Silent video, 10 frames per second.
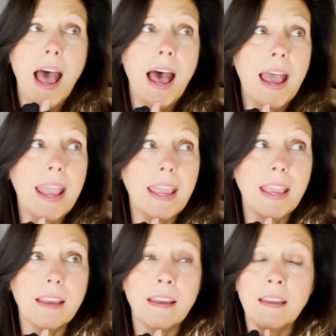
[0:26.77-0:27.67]

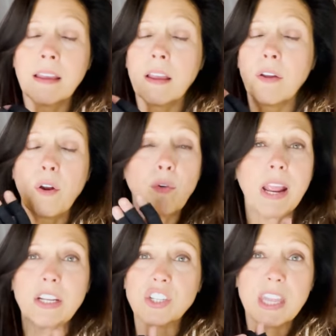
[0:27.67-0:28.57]
I
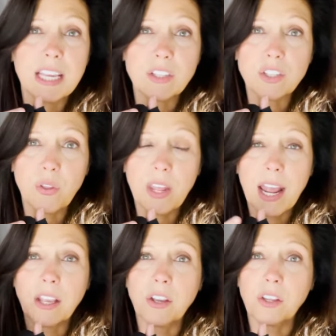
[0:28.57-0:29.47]
arranged things so that
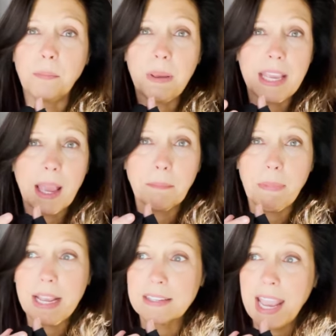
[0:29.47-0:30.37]
I could be at
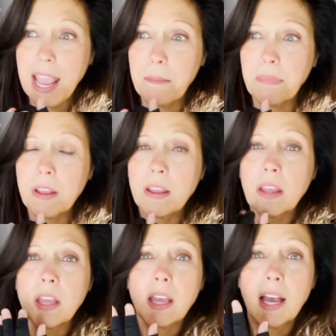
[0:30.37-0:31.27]
base camp
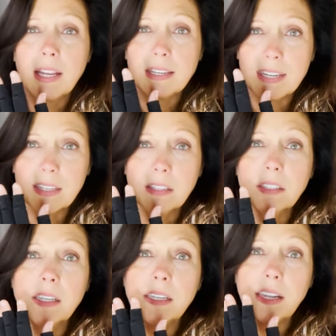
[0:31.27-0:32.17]

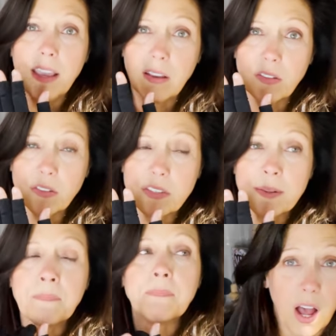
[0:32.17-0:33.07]
until it heals.
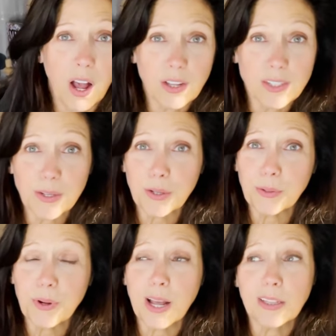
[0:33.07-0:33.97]

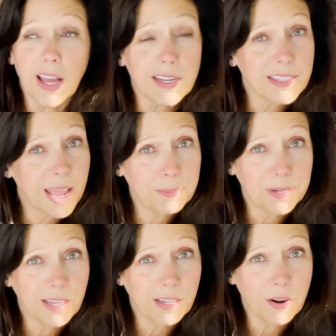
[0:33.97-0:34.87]
Also, a lot is
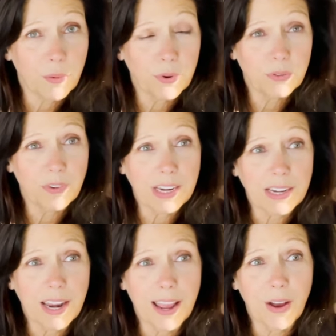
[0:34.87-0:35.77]
happening in our world right
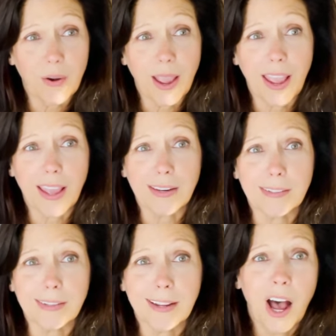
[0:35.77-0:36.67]
now,
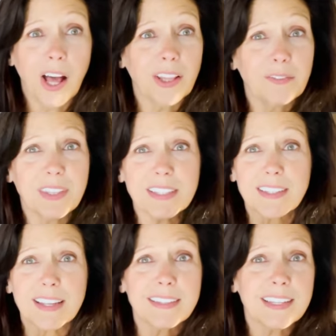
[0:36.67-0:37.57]
and all of
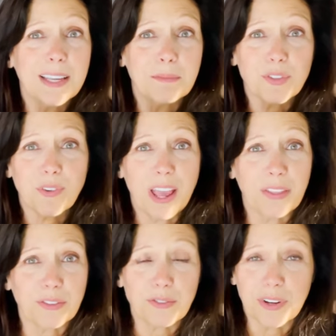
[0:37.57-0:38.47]
this seems
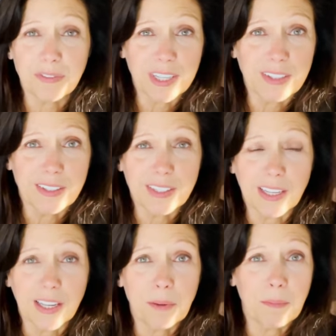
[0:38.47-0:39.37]
rather trivial
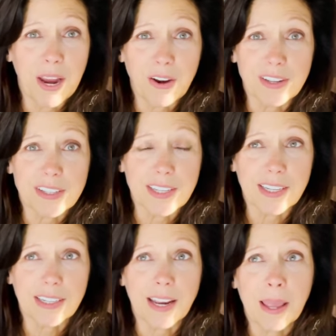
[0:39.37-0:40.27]
in
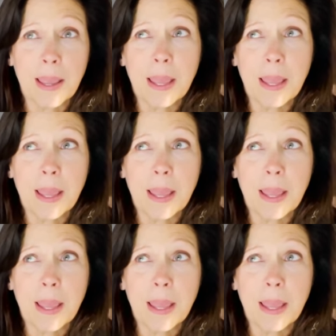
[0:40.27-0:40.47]
comparison.